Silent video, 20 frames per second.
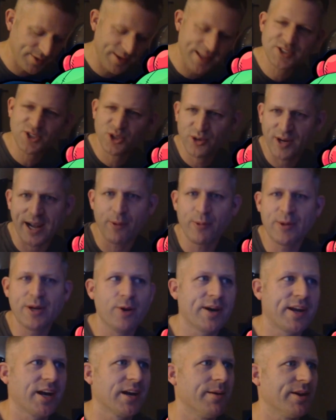That's all right. We
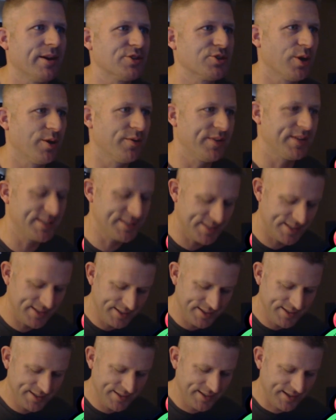don't care about trophies.
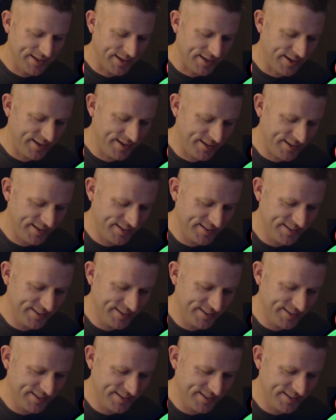Uh,